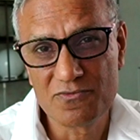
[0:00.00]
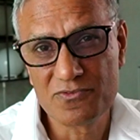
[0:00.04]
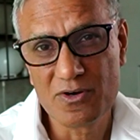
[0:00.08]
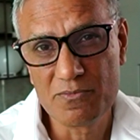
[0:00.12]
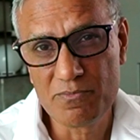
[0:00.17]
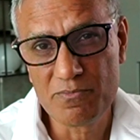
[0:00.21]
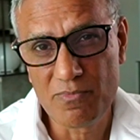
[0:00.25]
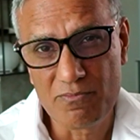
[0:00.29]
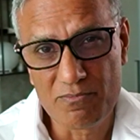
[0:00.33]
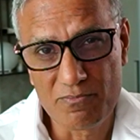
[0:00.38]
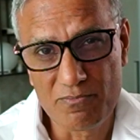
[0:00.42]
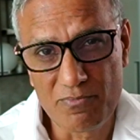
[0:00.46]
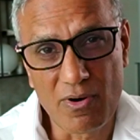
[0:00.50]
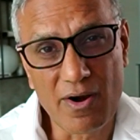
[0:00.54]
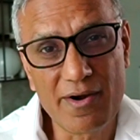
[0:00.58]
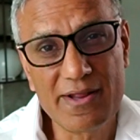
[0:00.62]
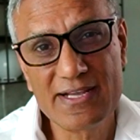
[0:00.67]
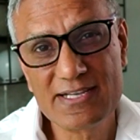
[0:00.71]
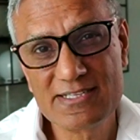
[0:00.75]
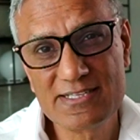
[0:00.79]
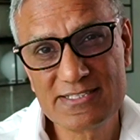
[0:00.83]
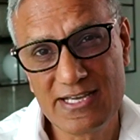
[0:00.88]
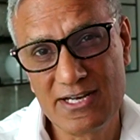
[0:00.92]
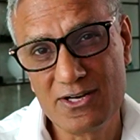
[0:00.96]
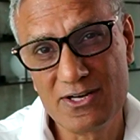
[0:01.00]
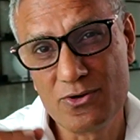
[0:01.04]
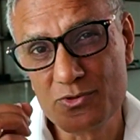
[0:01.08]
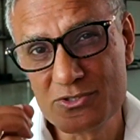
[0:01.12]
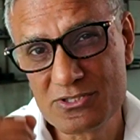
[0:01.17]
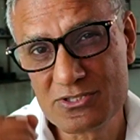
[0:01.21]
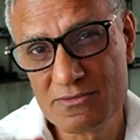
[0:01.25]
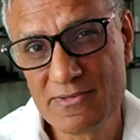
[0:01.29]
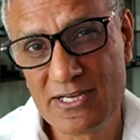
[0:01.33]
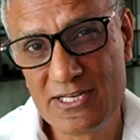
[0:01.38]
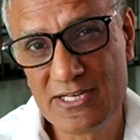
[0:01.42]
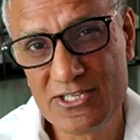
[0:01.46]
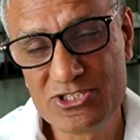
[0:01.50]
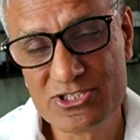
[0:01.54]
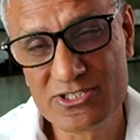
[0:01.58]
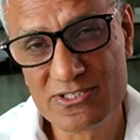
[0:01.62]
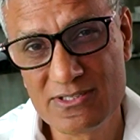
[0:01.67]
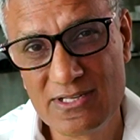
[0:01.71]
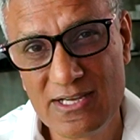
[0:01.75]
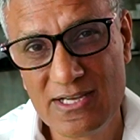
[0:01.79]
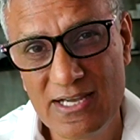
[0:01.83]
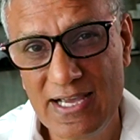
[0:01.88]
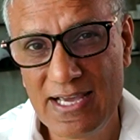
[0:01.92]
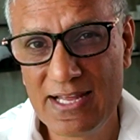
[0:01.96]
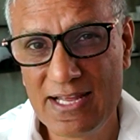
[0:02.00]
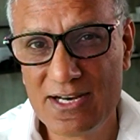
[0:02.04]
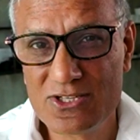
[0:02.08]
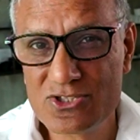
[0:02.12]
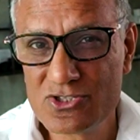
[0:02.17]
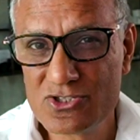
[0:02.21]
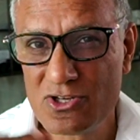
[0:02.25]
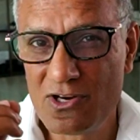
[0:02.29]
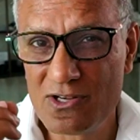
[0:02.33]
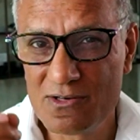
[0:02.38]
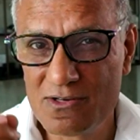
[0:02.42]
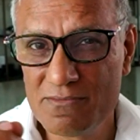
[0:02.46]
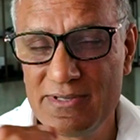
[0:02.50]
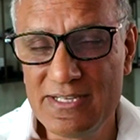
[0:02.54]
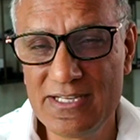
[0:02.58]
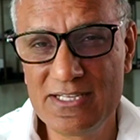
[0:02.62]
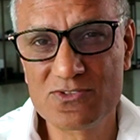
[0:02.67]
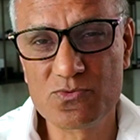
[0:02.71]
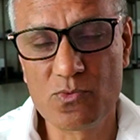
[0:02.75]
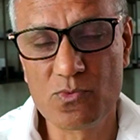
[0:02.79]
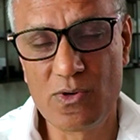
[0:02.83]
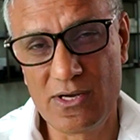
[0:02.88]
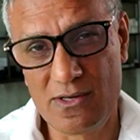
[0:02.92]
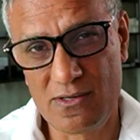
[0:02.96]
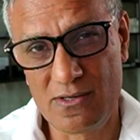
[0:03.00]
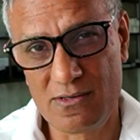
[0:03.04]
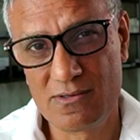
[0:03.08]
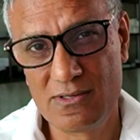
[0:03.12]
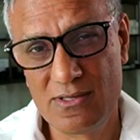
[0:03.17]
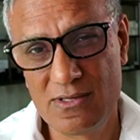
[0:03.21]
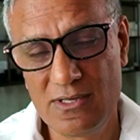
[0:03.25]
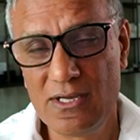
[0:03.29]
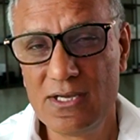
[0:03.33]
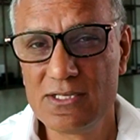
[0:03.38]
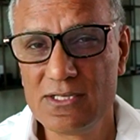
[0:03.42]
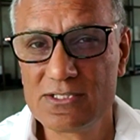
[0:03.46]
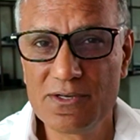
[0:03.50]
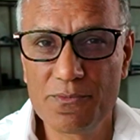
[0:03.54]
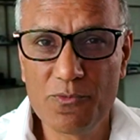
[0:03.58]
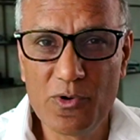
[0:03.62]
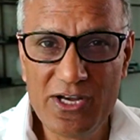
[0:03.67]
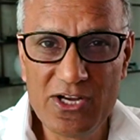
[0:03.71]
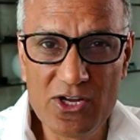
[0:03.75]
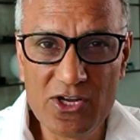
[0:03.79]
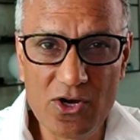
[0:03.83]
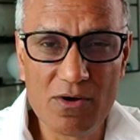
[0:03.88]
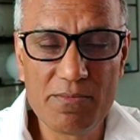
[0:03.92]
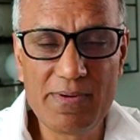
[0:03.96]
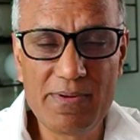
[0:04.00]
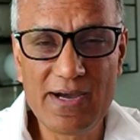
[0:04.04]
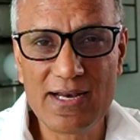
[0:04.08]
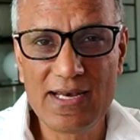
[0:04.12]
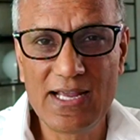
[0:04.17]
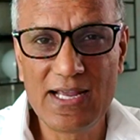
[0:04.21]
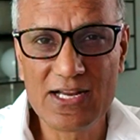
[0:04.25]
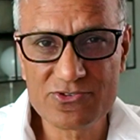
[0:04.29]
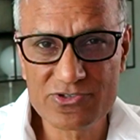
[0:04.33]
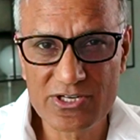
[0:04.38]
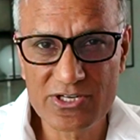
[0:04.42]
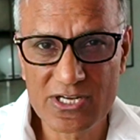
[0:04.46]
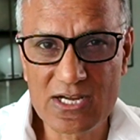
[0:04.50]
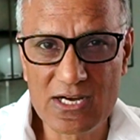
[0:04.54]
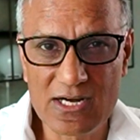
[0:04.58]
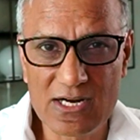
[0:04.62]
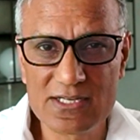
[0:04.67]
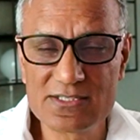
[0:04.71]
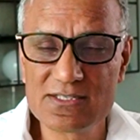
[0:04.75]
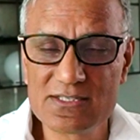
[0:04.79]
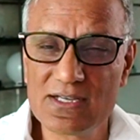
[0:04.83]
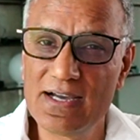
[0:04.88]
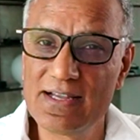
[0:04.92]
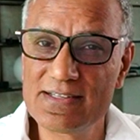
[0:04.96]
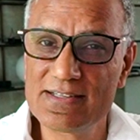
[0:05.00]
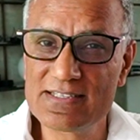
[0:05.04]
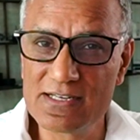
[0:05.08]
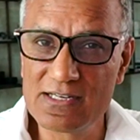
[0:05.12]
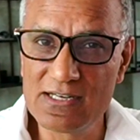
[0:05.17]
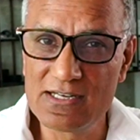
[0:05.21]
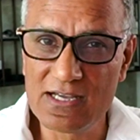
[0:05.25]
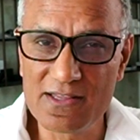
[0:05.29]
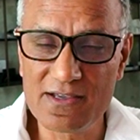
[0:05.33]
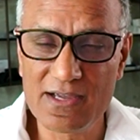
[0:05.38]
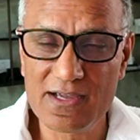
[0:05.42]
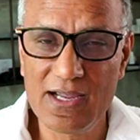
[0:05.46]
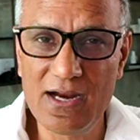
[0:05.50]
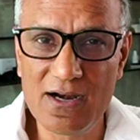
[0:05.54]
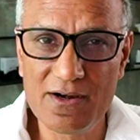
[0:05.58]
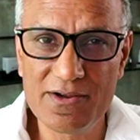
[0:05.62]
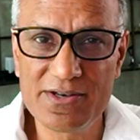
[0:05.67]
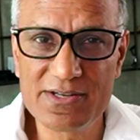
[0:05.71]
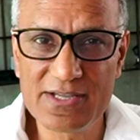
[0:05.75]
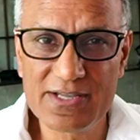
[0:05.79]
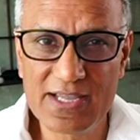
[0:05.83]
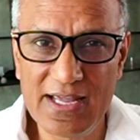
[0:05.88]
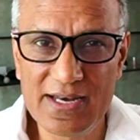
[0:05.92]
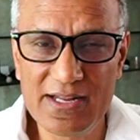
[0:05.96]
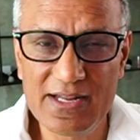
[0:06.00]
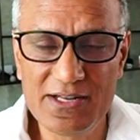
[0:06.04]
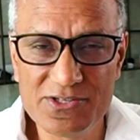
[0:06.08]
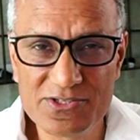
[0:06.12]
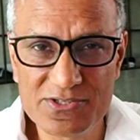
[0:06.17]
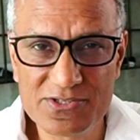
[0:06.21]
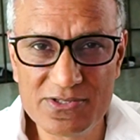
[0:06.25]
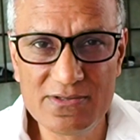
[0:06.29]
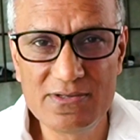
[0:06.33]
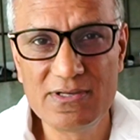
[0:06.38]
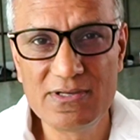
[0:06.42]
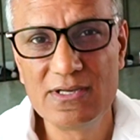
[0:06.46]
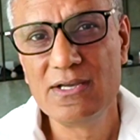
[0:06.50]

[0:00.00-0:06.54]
robotics and automation and autonomy as well. So, we know about electric cars, that's another area to get into